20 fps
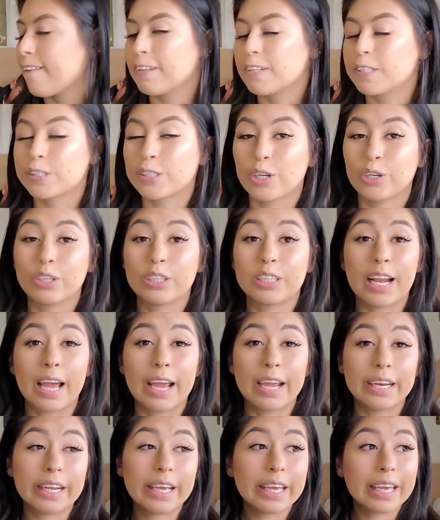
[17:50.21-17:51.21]
So
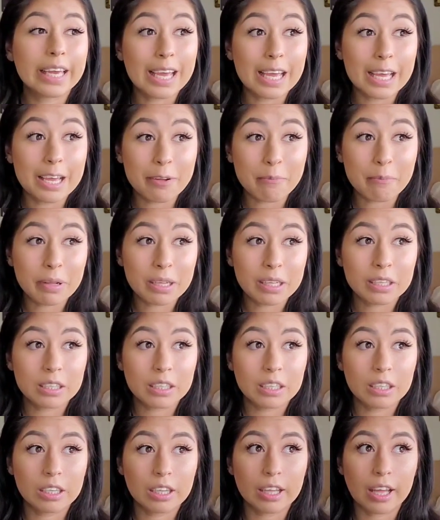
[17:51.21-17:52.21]
9 a.m.
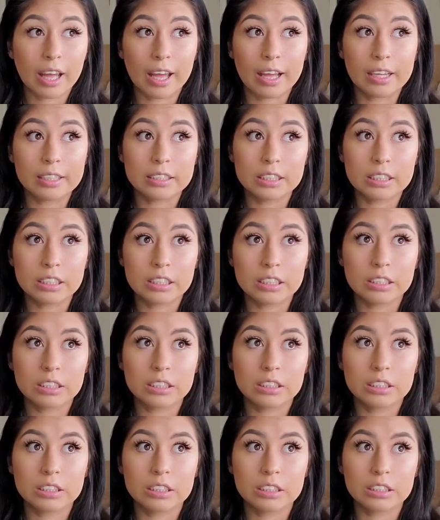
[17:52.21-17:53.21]
at
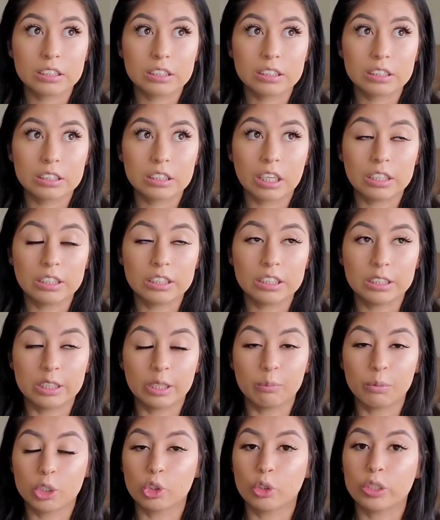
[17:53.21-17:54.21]

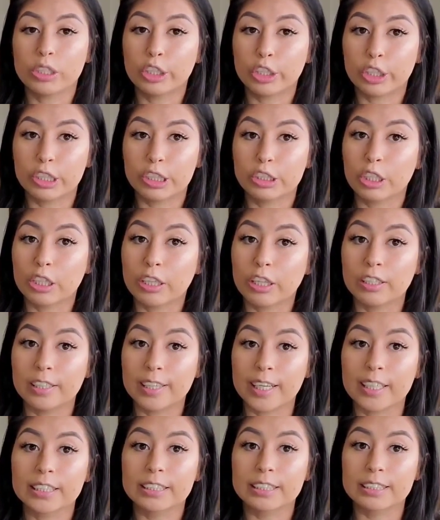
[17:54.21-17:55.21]
December 23rd, so the
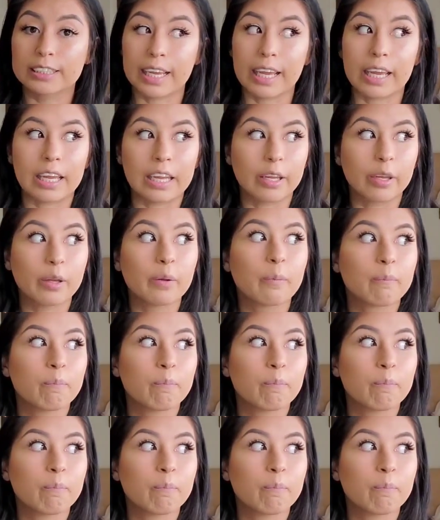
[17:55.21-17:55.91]
next day,